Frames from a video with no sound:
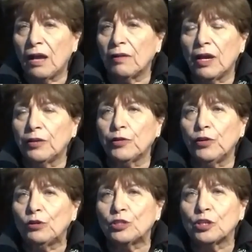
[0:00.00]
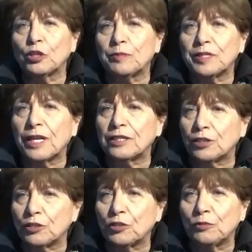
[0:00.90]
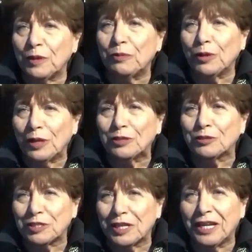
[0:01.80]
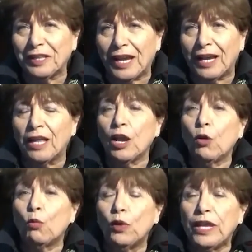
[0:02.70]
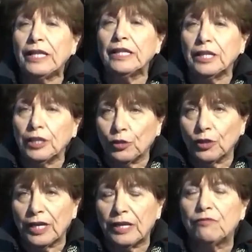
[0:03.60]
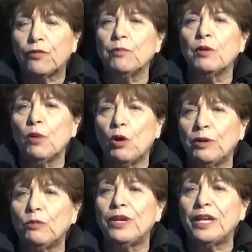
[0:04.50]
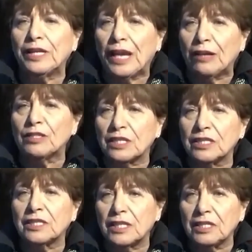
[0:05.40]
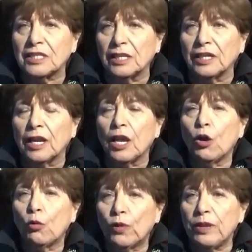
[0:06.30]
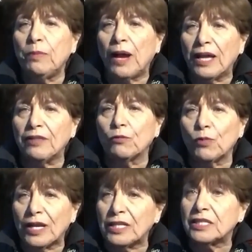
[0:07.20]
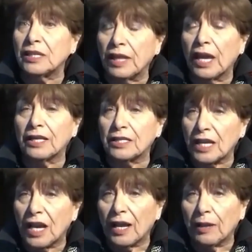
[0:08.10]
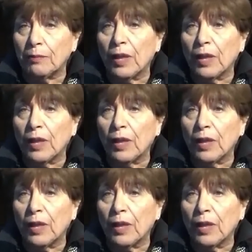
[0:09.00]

under no circumstances do people understand that. We literally, from the moment we announce a season, we buy the rights at that time.